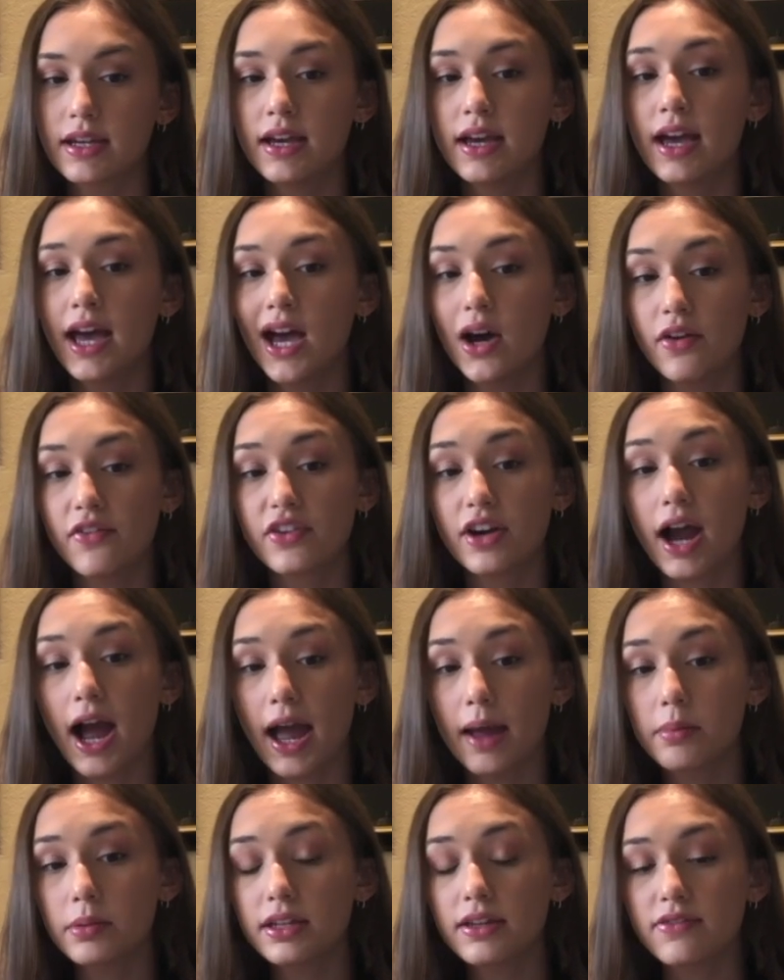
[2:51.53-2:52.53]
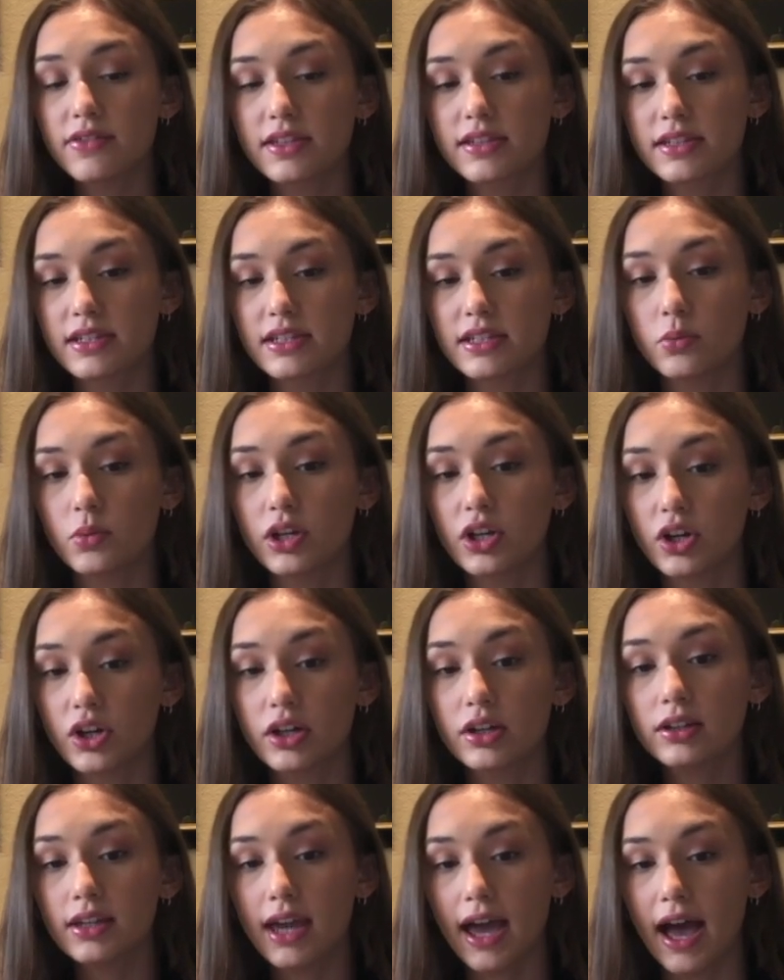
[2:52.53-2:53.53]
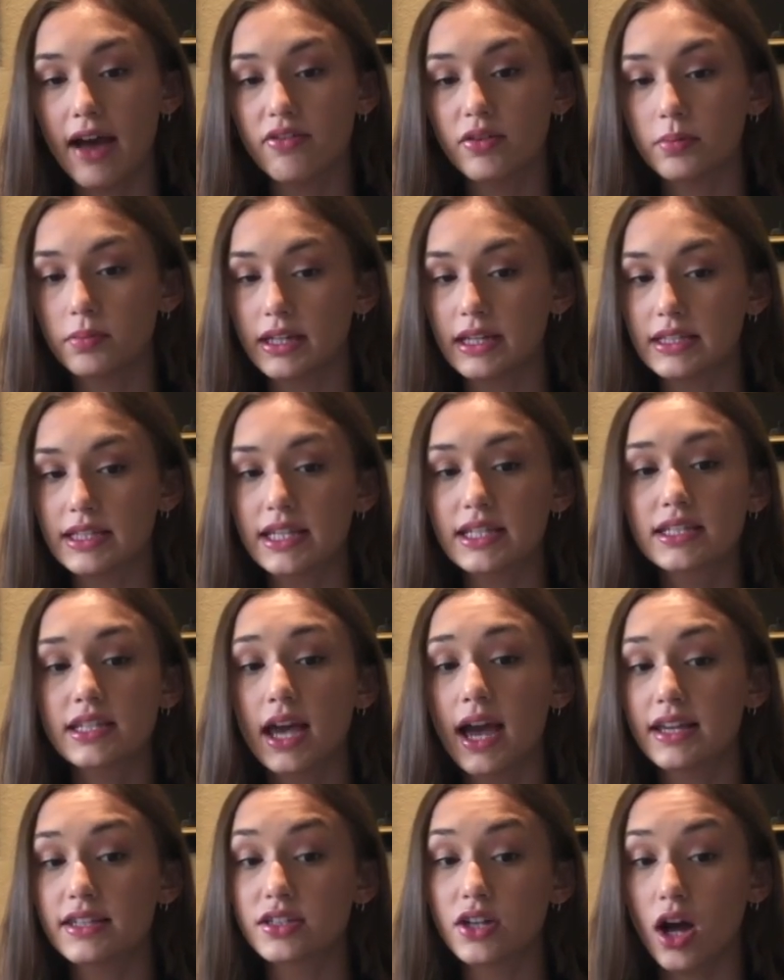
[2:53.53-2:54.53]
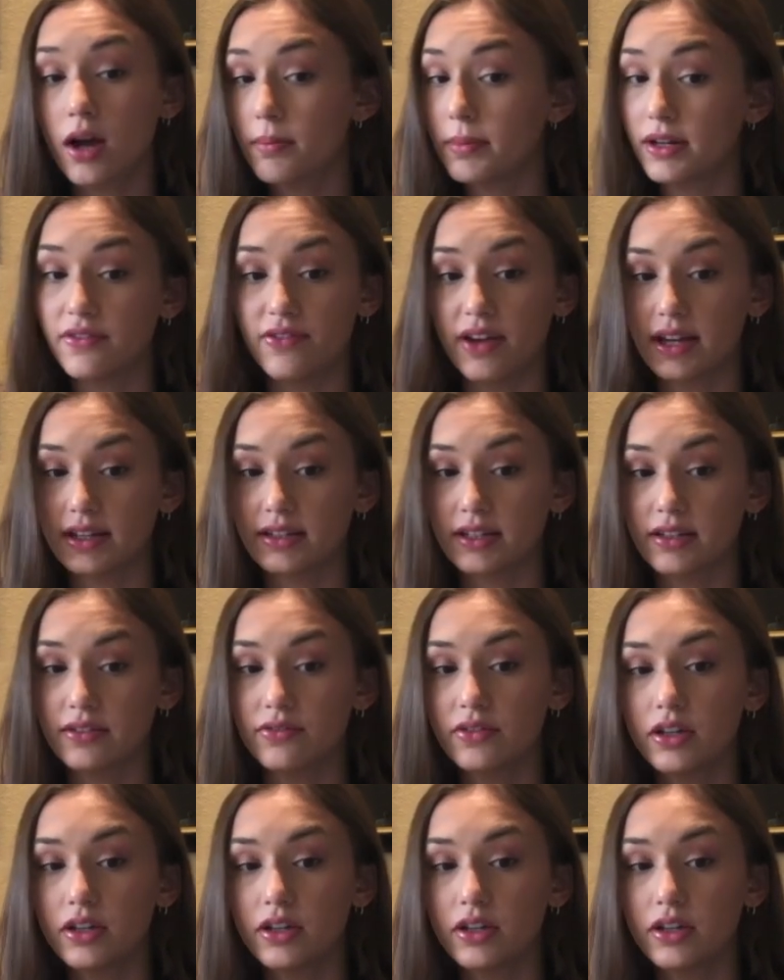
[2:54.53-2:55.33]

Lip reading: However, I believe the system we currently have in place has not been effective.